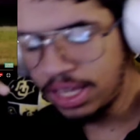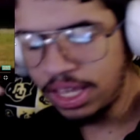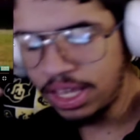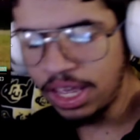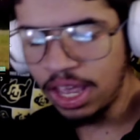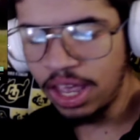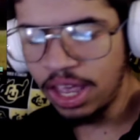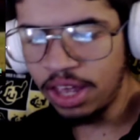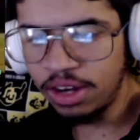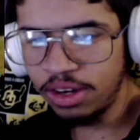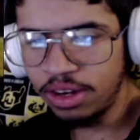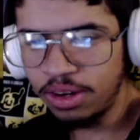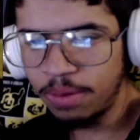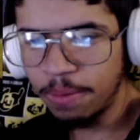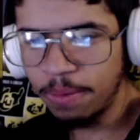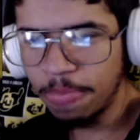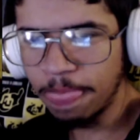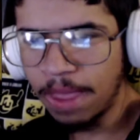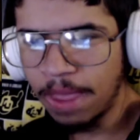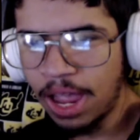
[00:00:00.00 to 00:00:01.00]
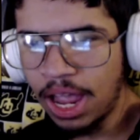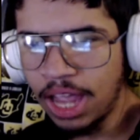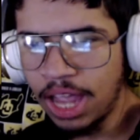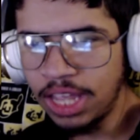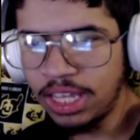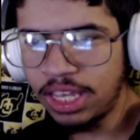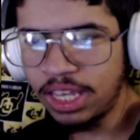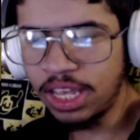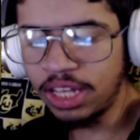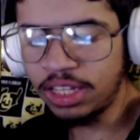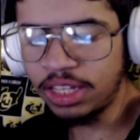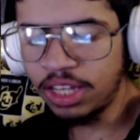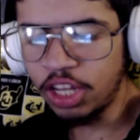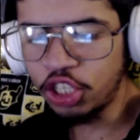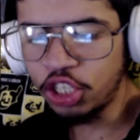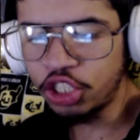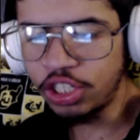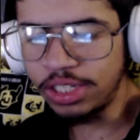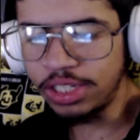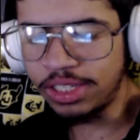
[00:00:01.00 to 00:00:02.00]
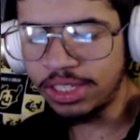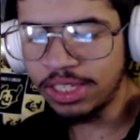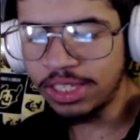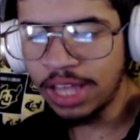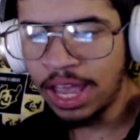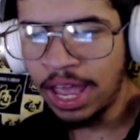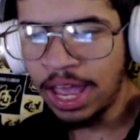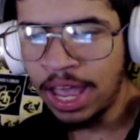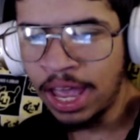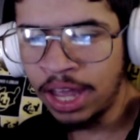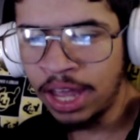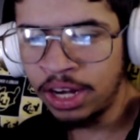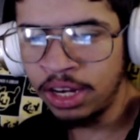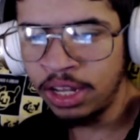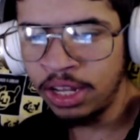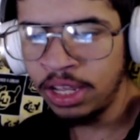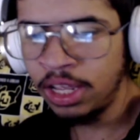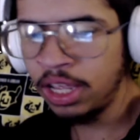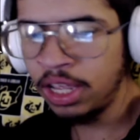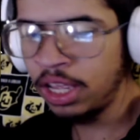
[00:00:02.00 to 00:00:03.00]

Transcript: get that she's sad.